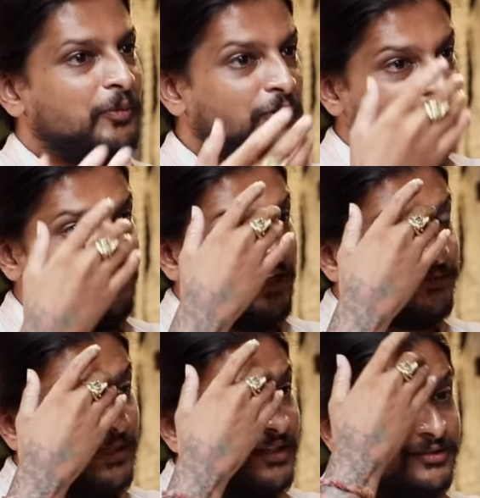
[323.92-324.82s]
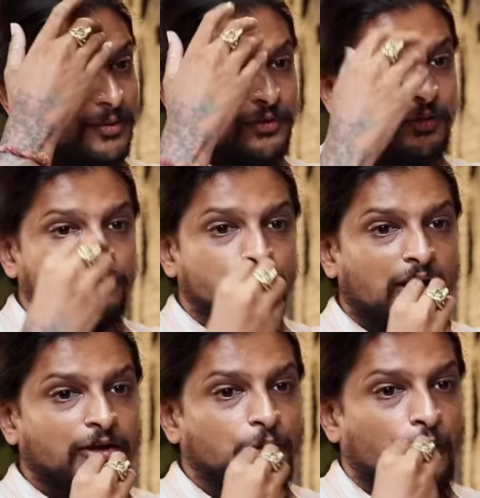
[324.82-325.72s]
Because they have experienced something which you
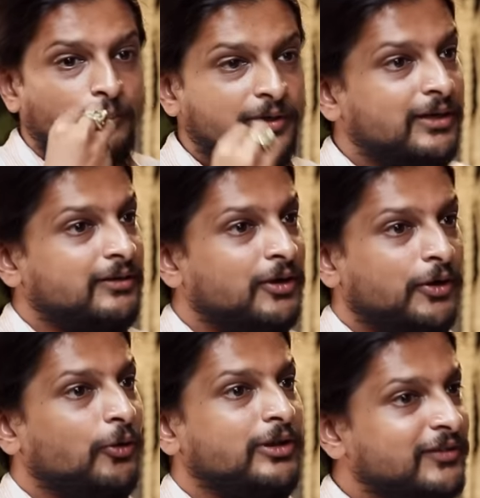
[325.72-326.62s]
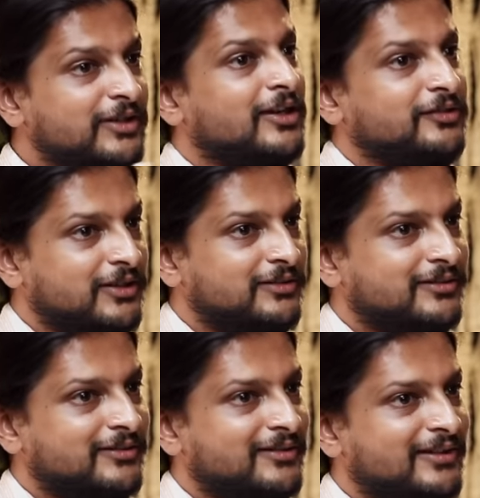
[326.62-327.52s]
can't comprehend, not even in Sanskrit.
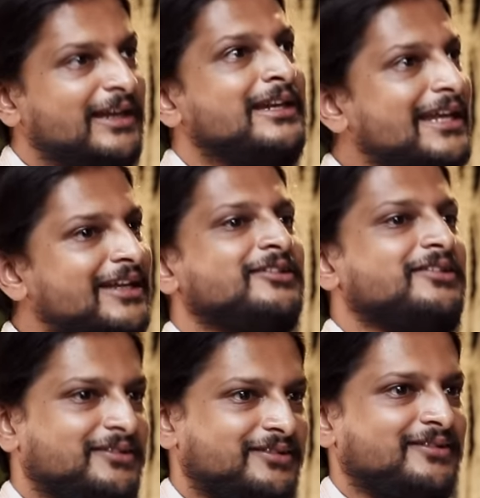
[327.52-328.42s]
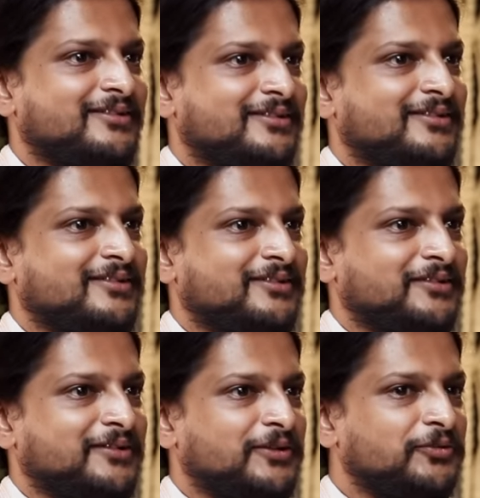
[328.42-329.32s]
It is.
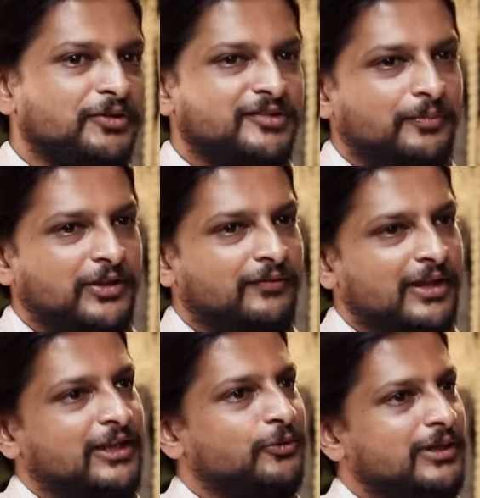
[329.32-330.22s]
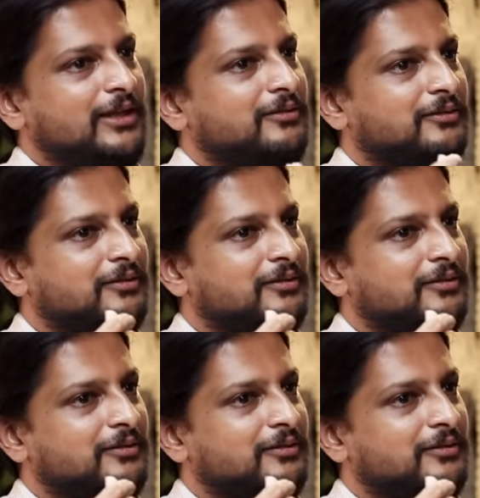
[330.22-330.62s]
So it's something very unique.